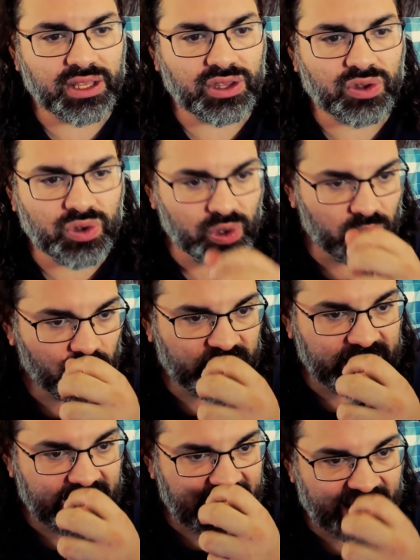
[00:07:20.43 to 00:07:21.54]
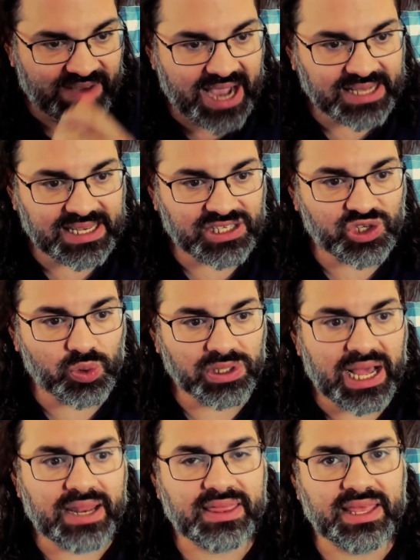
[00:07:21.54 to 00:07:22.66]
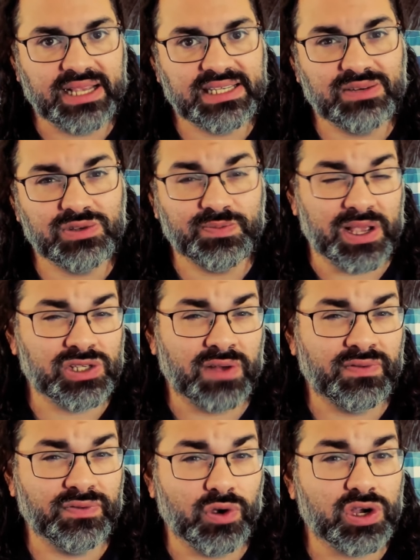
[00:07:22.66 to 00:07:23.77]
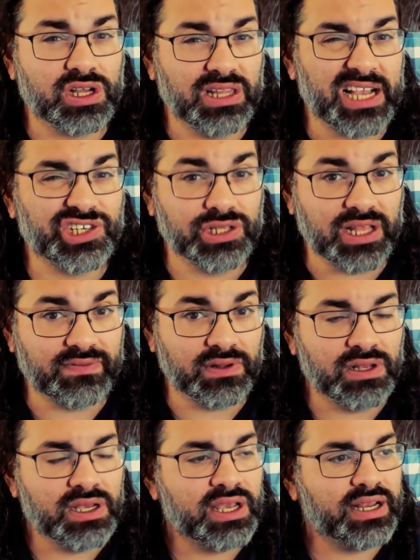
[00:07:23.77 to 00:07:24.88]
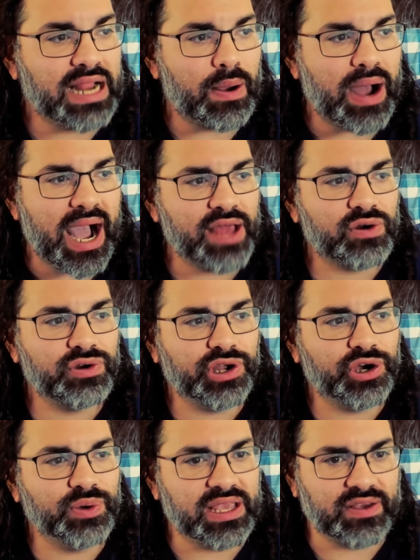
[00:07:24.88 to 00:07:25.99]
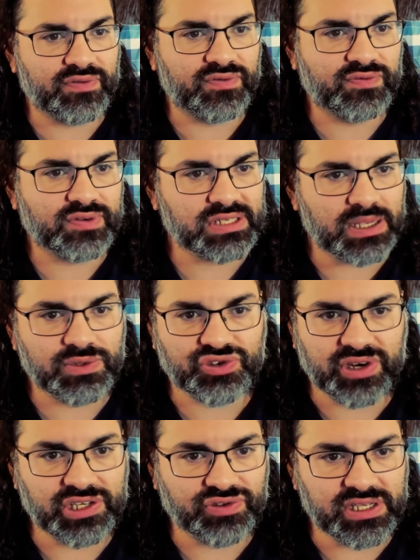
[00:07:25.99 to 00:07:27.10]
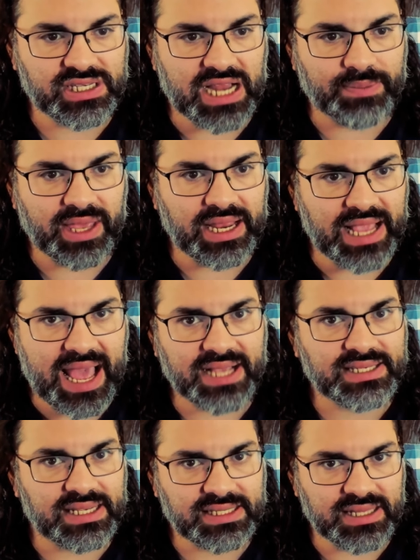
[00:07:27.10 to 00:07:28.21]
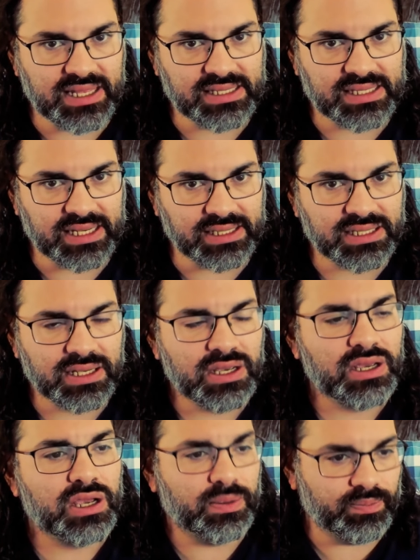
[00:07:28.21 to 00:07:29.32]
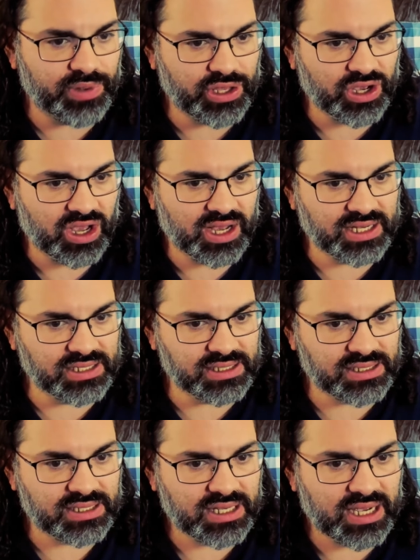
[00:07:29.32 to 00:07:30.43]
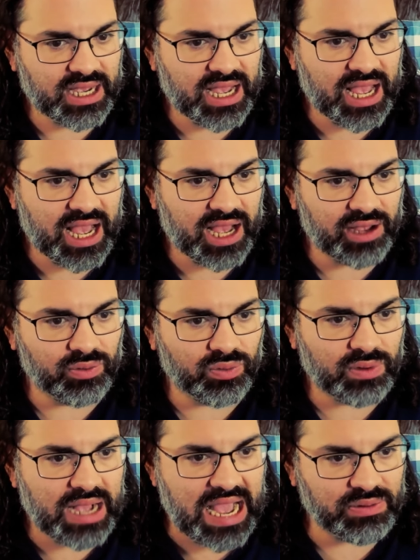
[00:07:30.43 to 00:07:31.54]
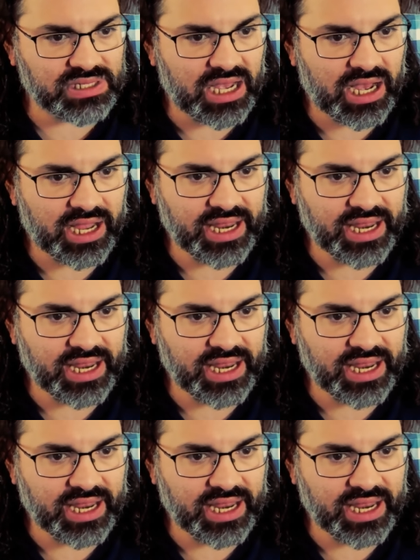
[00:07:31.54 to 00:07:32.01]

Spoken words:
you did not have access to a lot of things, and it was based off of your collection level. Now, I don't know if for some strange reason I'm getting access to these things because I was on